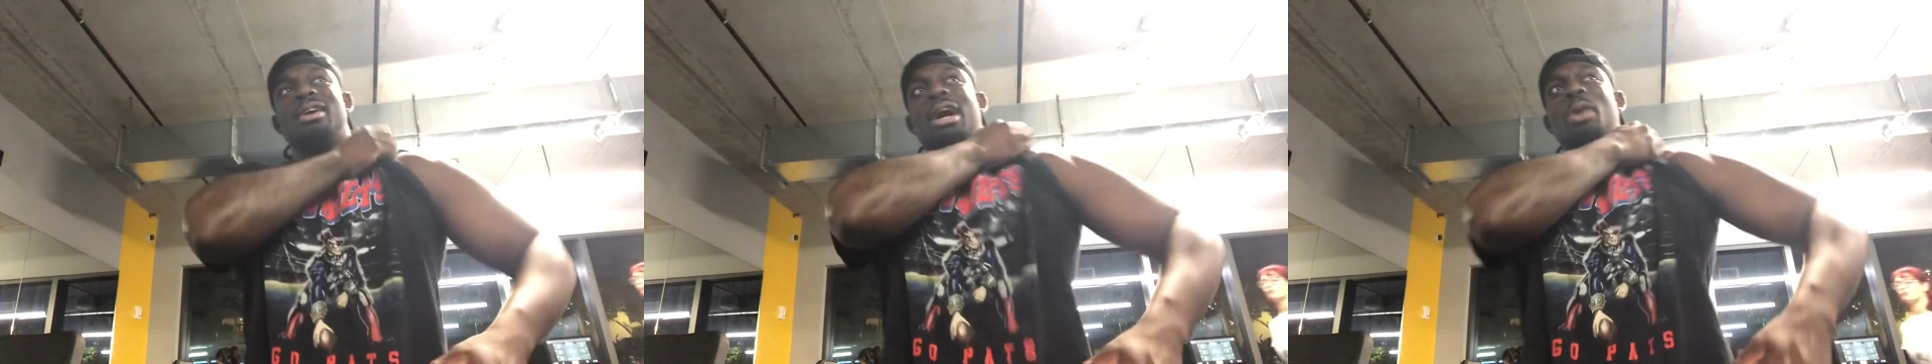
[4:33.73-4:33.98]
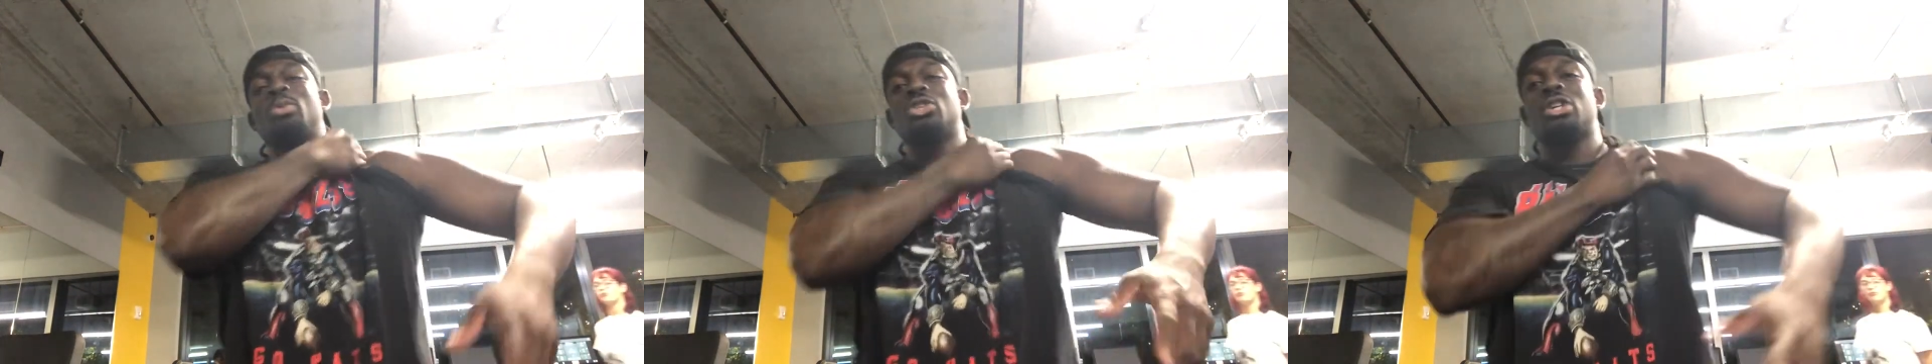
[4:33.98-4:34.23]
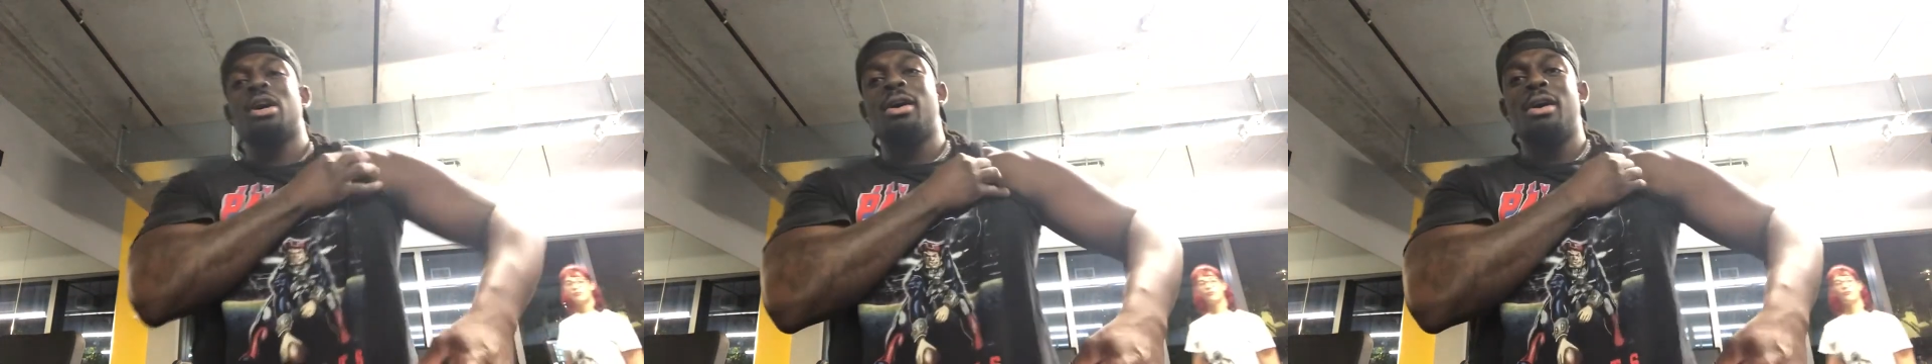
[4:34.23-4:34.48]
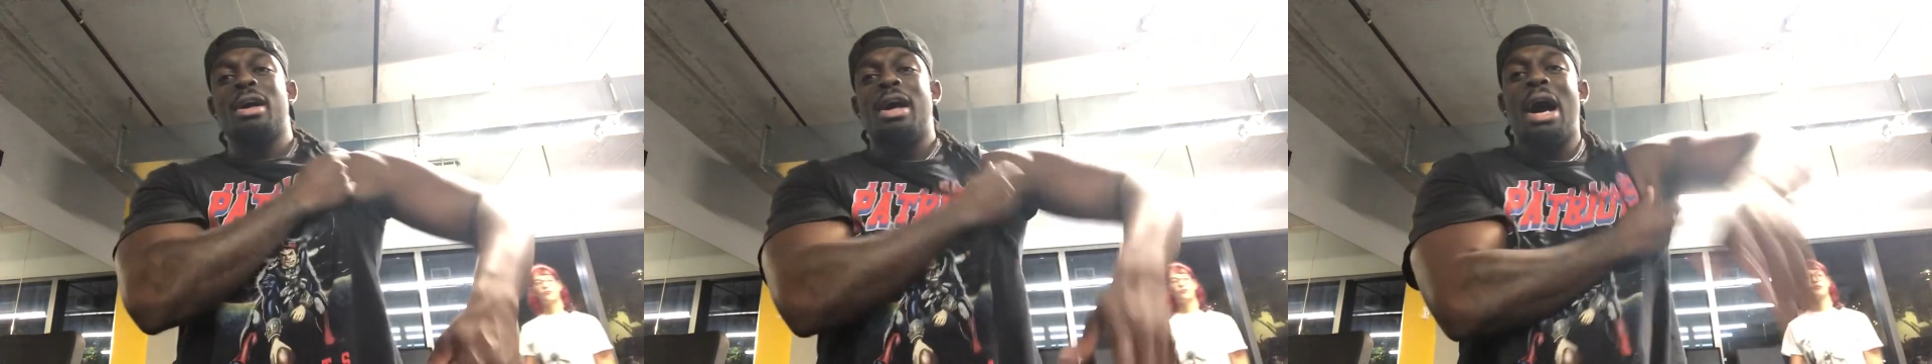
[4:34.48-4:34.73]
I want
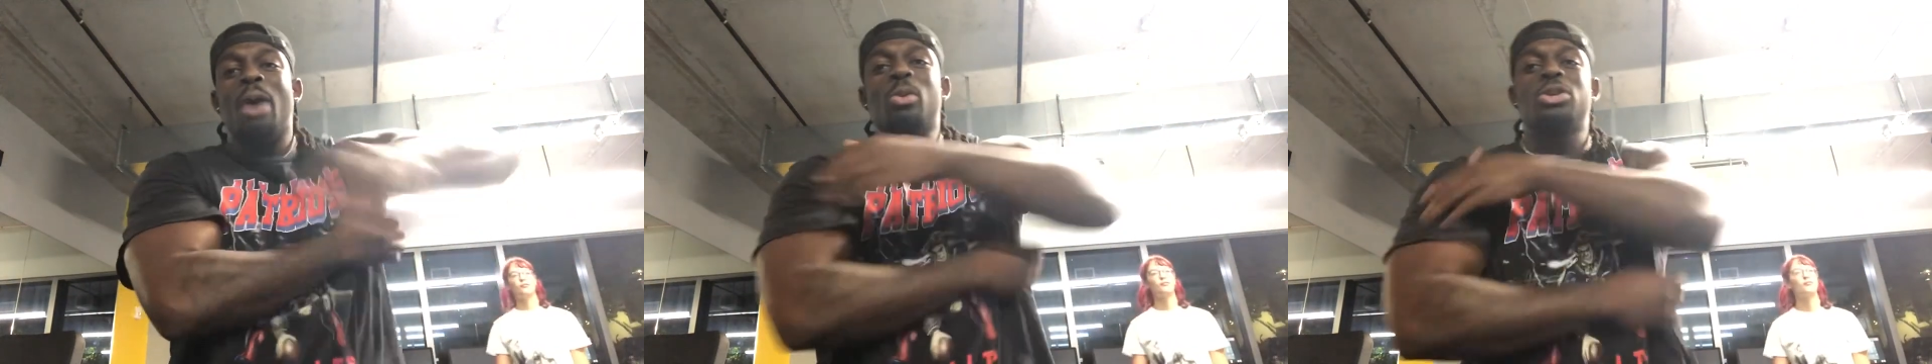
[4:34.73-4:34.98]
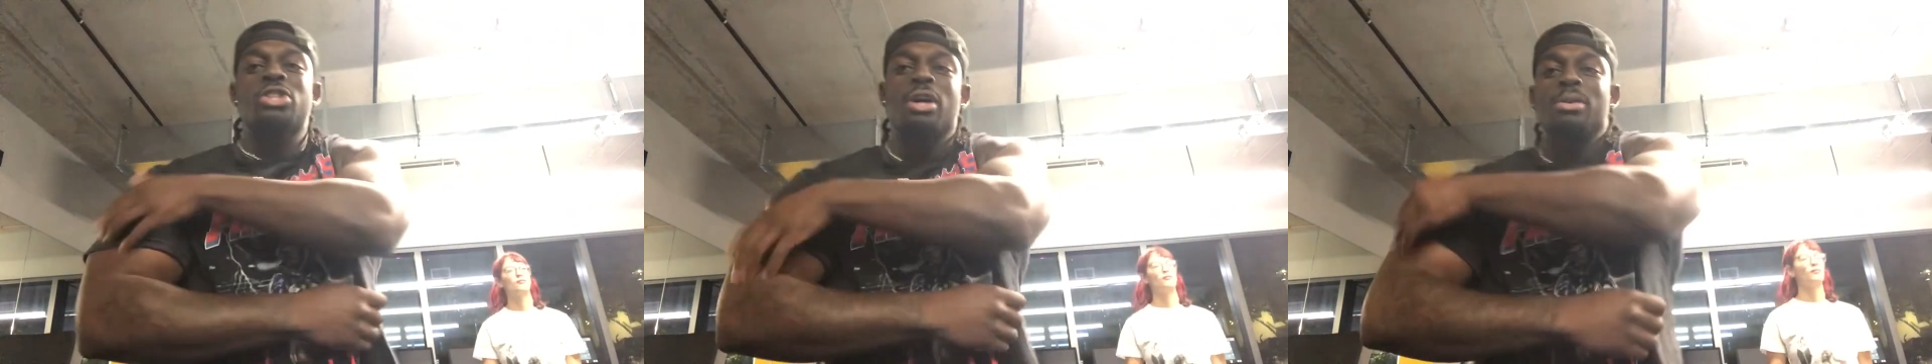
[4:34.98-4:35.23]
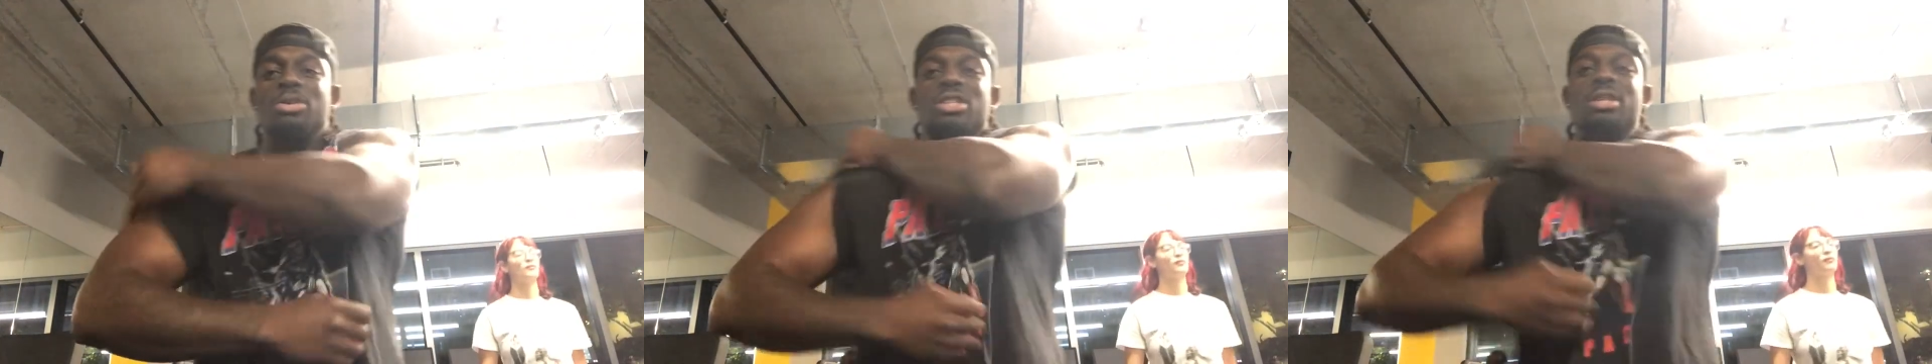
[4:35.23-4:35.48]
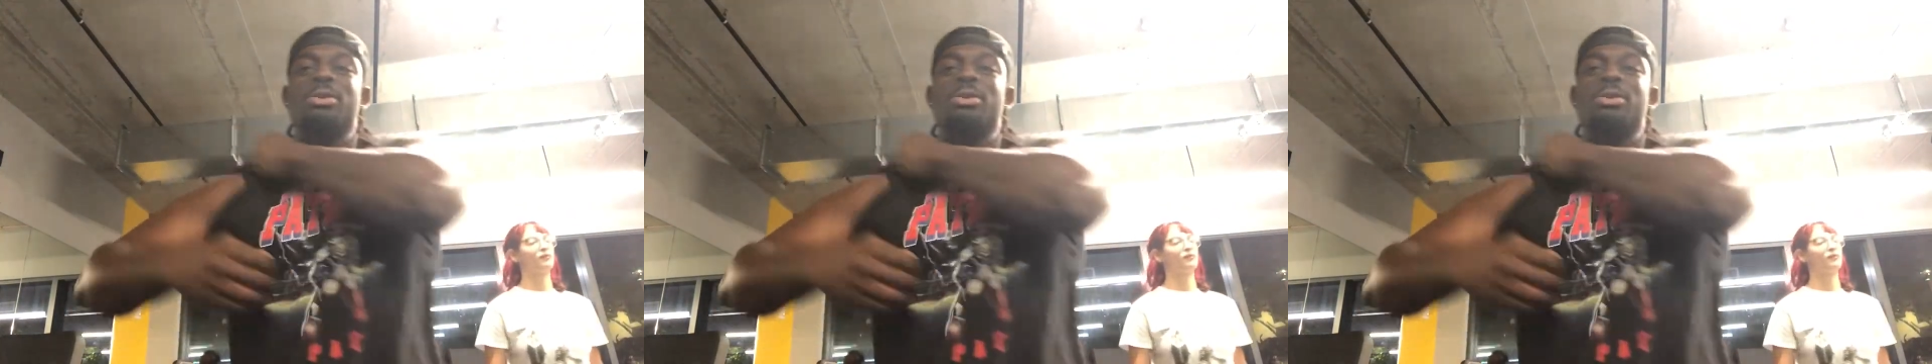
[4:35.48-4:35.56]
y'all. I want y'all to see